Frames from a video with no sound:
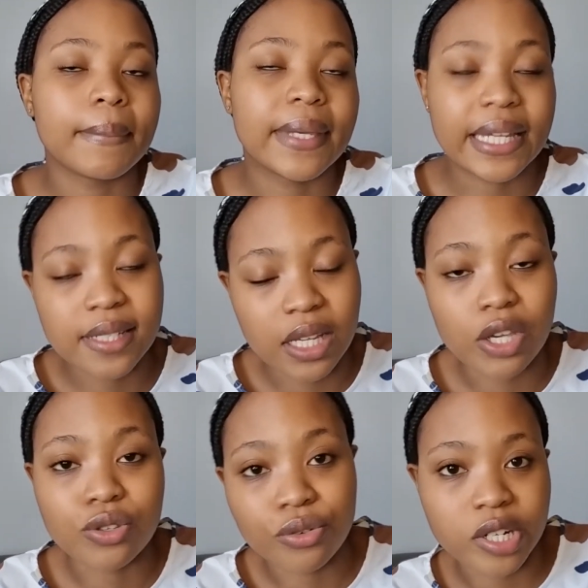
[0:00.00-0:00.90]
getting a
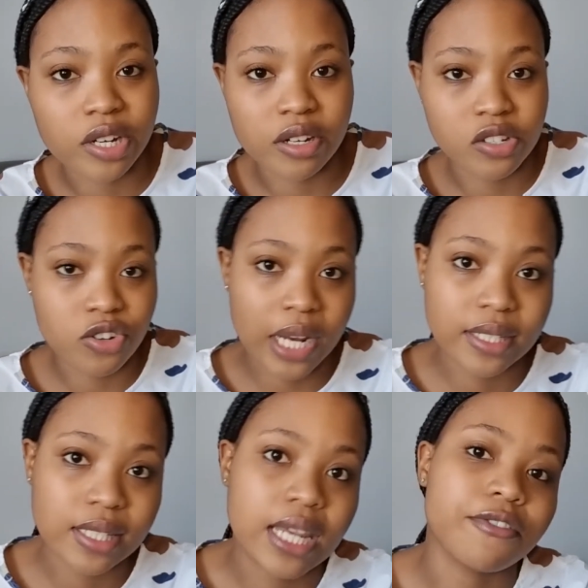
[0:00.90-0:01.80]
urinary
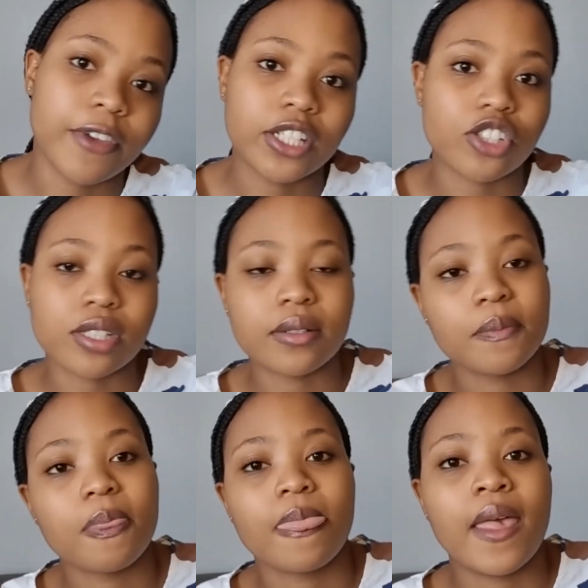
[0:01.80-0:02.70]
tract infection.
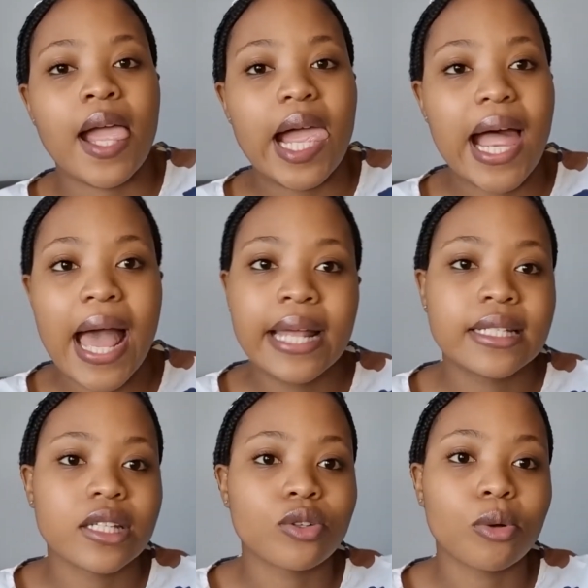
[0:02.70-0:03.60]

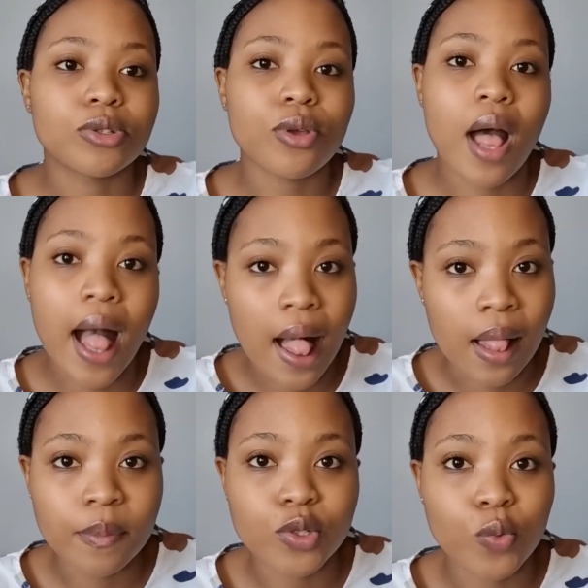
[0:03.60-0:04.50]
And it also
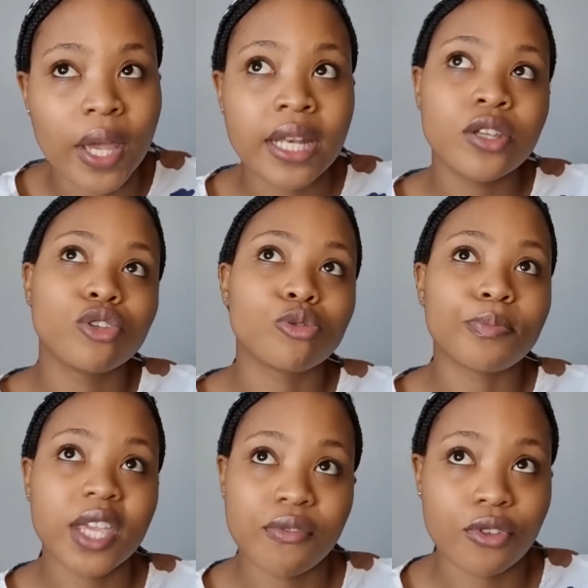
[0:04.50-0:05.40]
helps when you
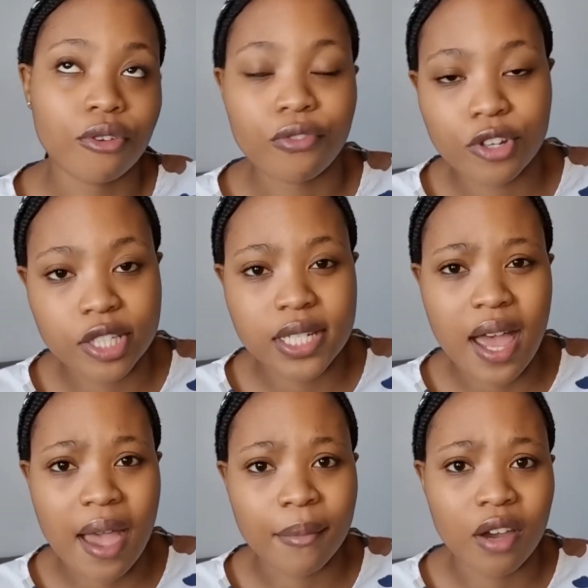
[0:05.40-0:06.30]
pee for the first
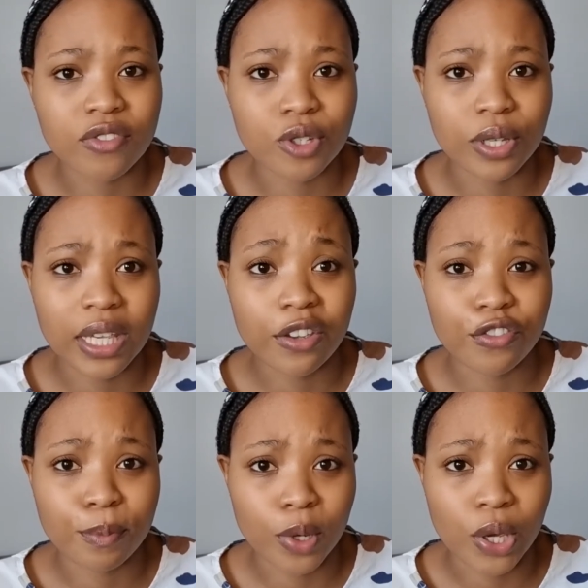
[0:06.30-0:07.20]
time after you
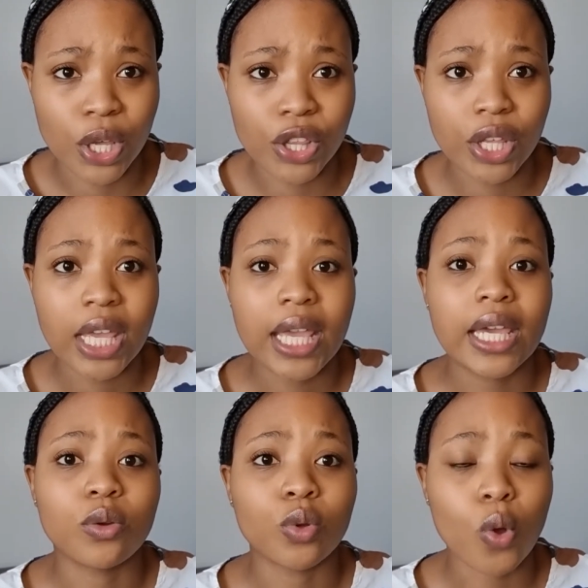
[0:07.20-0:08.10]
give birth.
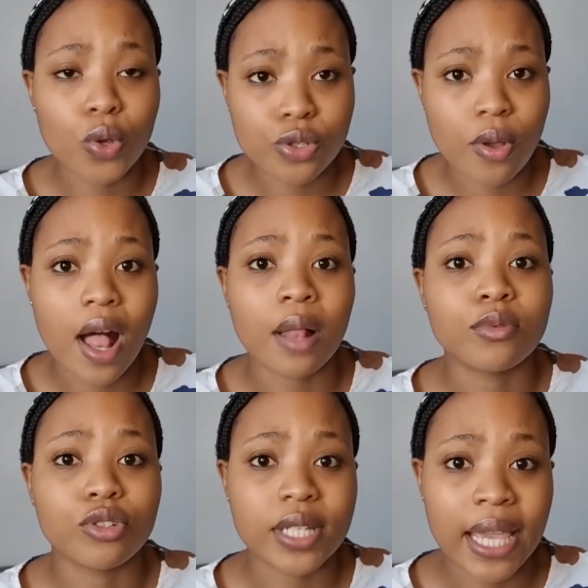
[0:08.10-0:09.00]
It will also help
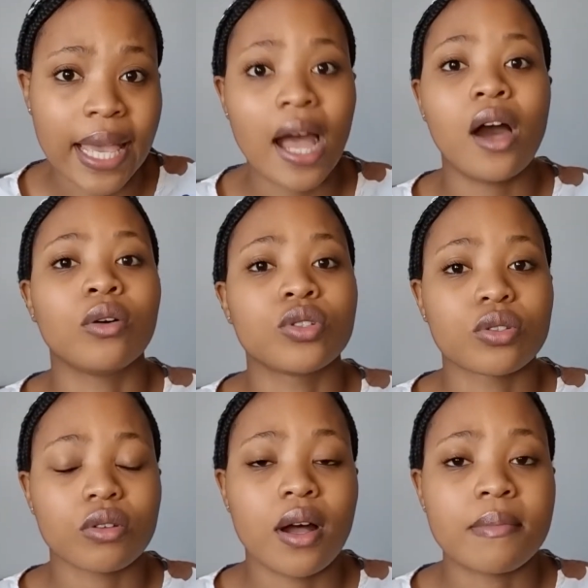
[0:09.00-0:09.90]
to take out
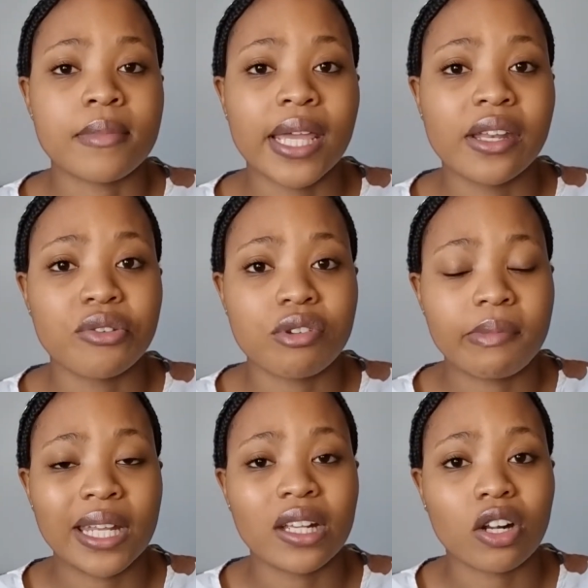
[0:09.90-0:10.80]
any
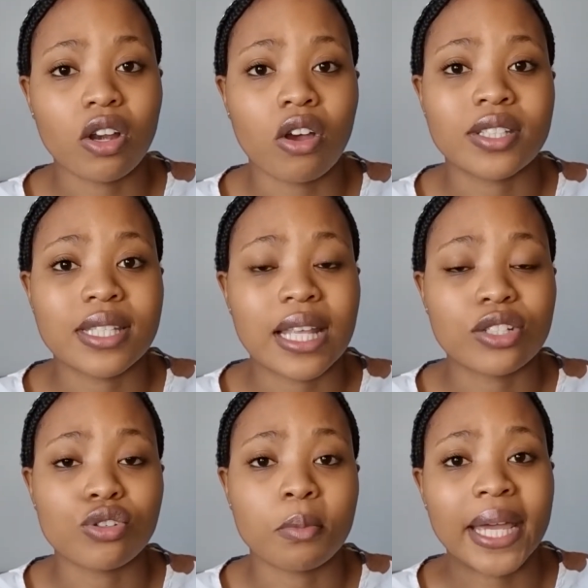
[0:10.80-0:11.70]
remaining clots
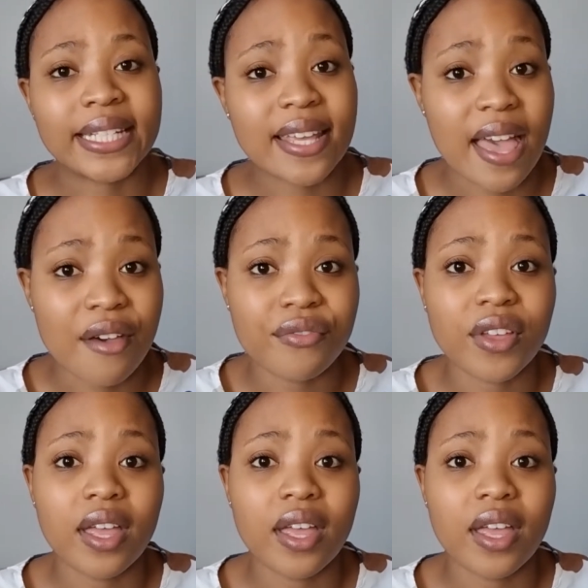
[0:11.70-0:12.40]
that you might have